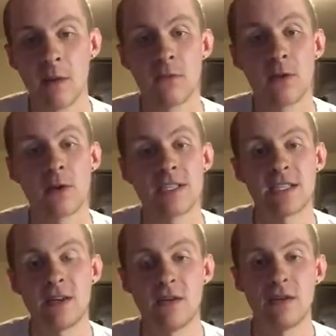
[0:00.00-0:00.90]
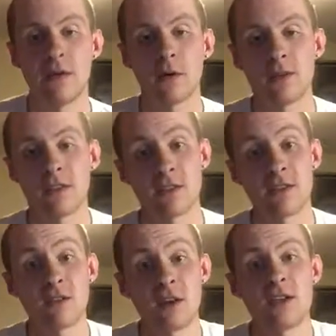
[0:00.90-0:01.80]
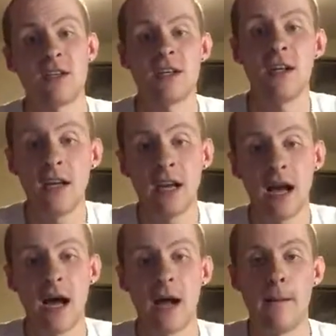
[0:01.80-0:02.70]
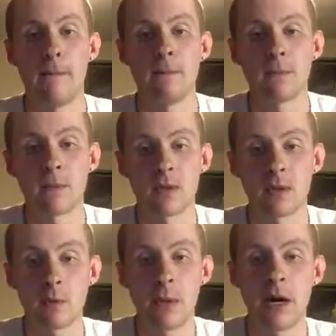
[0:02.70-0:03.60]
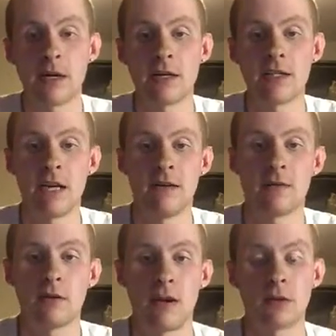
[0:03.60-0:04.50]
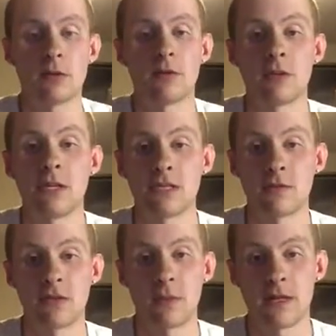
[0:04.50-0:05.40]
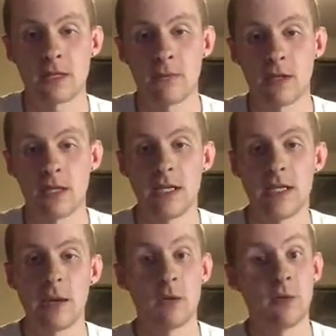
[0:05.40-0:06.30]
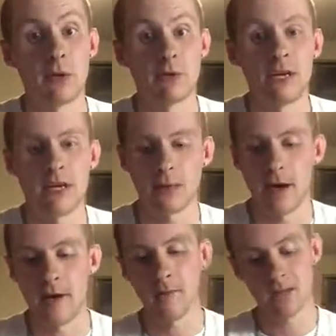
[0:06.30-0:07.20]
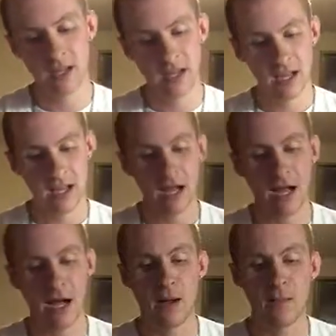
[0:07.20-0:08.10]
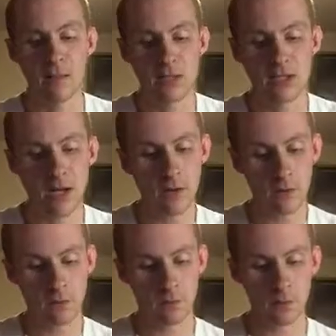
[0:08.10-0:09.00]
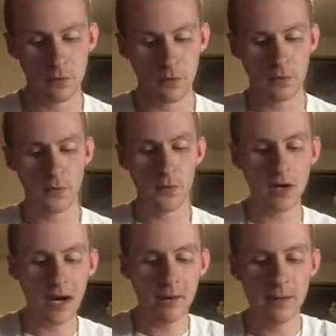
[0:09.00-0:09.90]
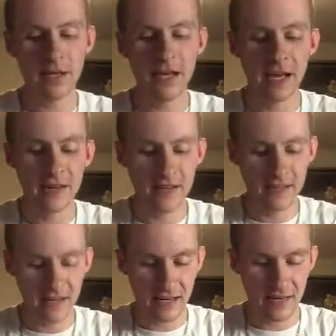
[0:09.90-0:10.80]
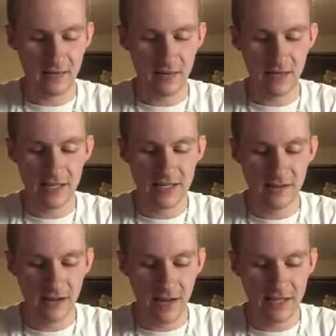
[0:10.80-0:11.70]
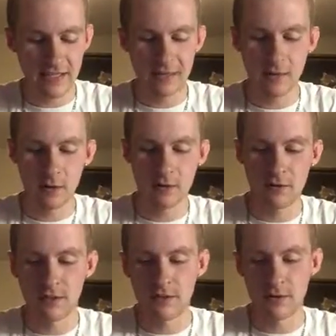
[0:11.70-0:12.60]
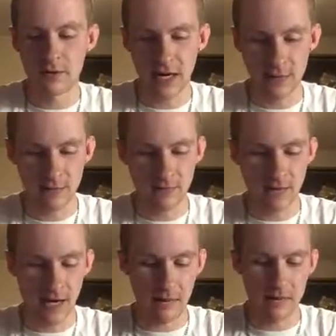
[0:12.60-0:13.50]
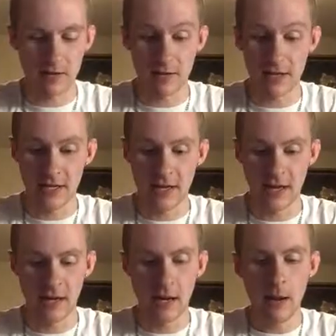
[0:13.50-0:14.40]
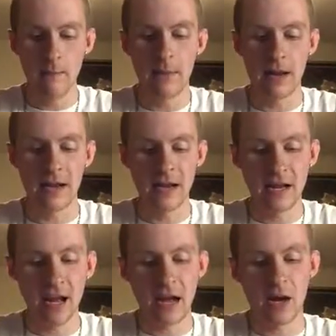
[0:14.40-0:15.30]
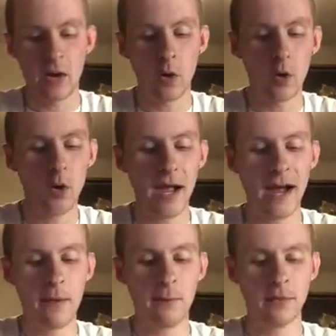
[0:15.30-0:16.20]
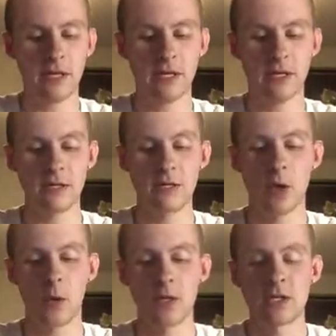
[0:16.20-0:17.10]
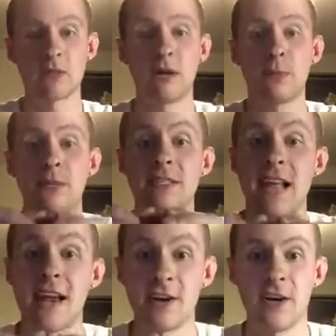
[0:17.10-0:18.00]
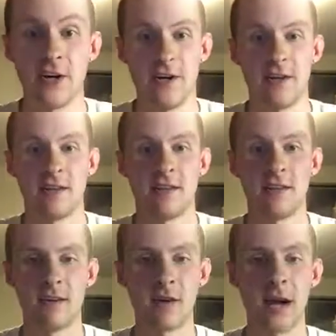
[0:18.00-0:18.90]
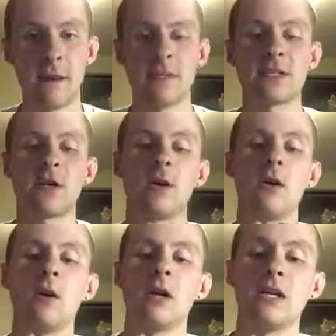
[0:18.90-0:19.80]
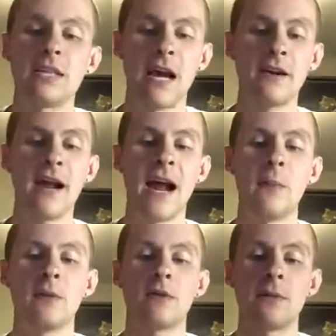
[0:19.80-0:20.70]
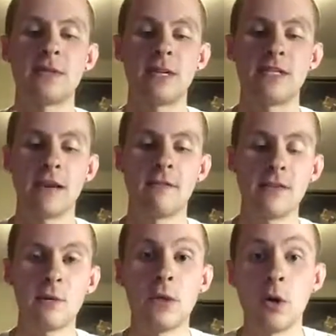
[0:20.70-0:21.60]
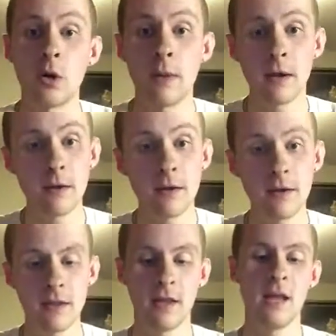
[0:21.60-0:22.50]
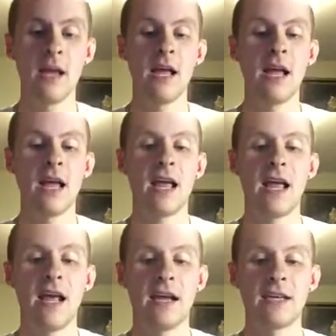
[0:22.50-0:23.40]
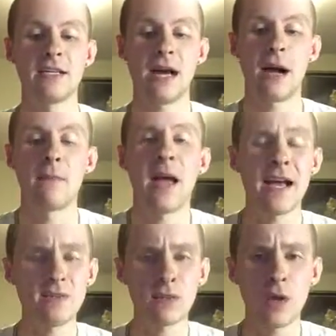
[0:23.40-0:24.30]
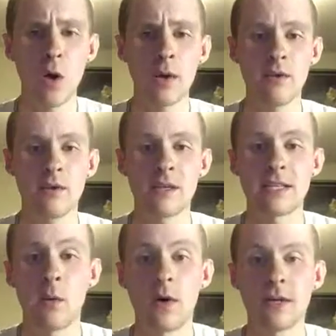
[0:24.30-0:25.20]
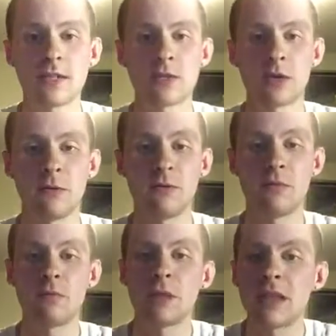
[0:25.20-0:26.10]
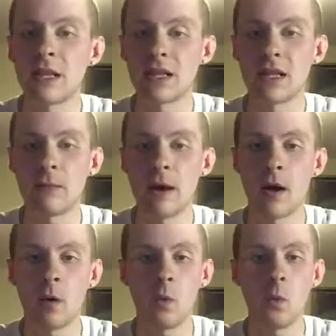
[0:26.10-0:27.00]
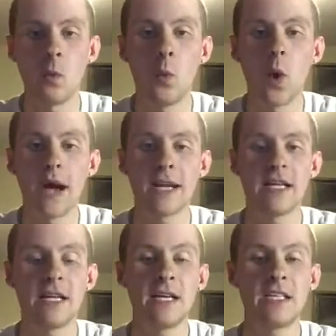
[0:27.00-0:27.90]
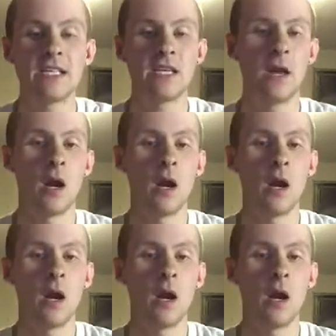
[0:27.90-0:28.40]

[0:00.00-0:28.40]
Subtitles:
focusing on the focused instruction part of the gradual release of responsibility that we've been reading about. So, before I begin, and because I've had to go through this a few times, my apple's already cut, but our whole apple here is going to represent Earth. Okay, this entire apple represents everything we know about Earth. And as we're going through this, I want us to sort of be thinking about what each